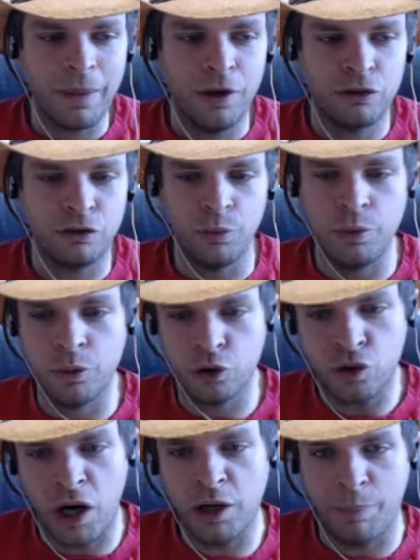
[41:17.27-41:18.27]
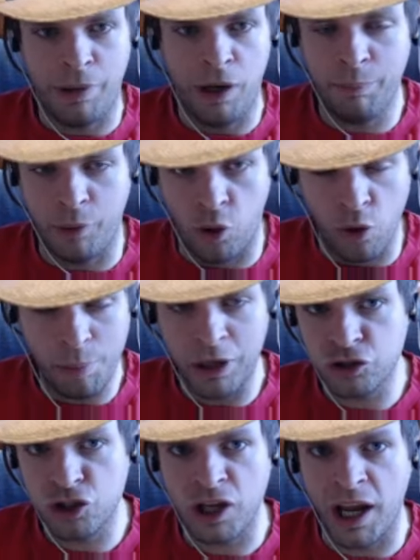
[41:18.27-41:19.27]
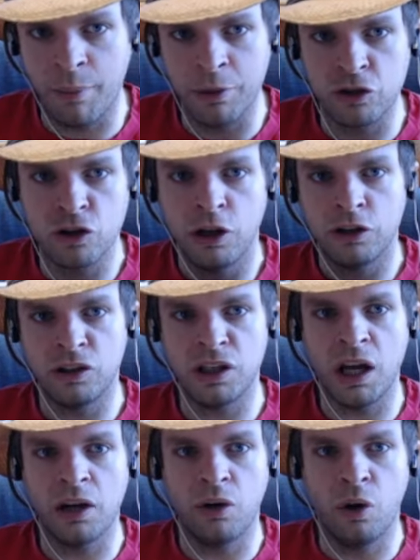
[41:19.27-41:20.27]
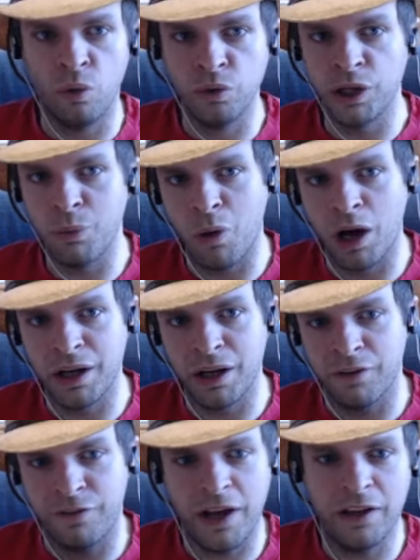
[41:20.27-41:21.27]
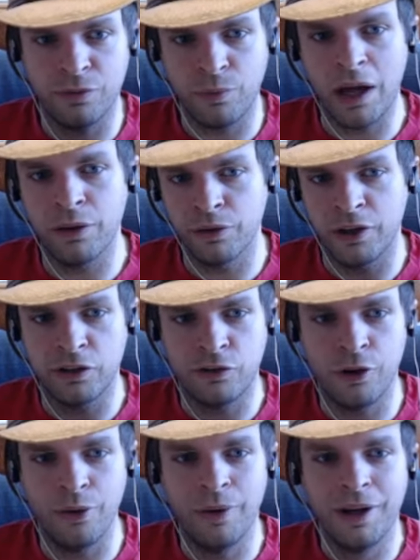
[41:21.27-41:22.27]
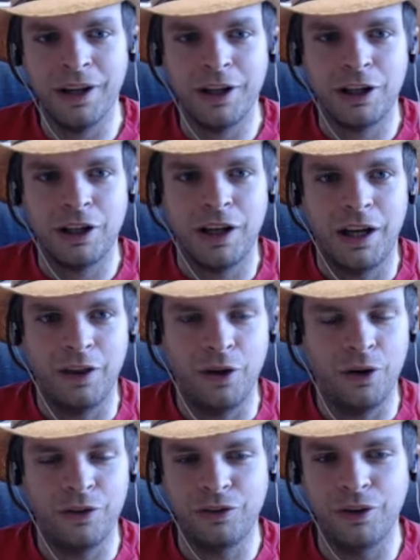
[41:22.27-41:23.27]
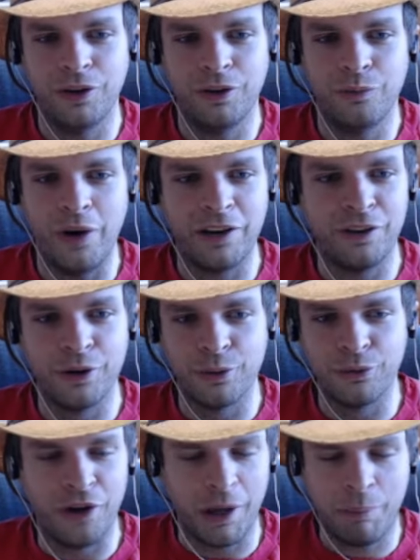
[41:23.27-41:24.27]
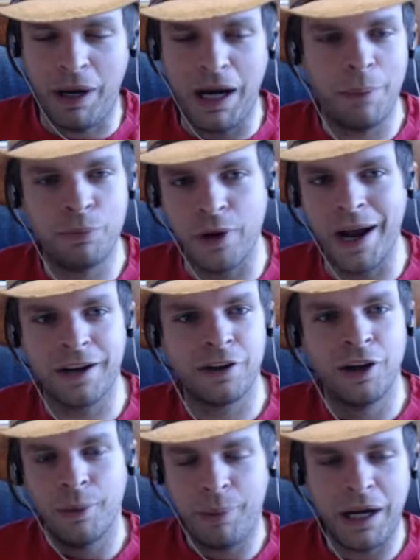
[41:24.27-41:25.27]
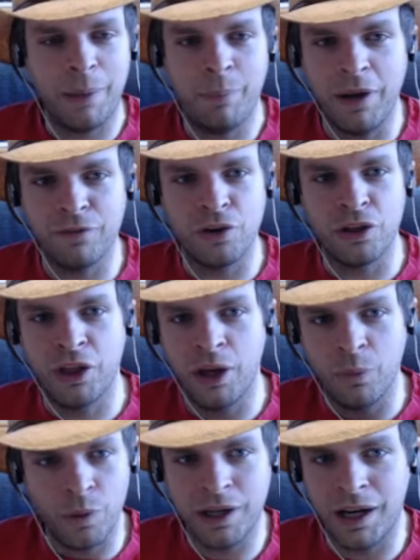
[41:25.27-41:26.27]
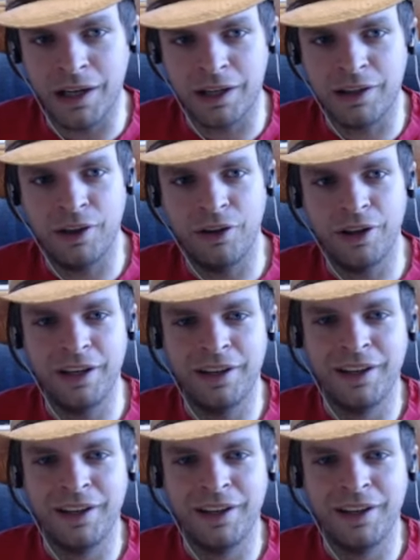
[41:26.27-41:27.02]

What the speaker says: So we were trying to pump a whole bunch of damage to get only 1 air phase rather than 2. And the raid leader was like, pop wreck, pop everything, we gotta kill it.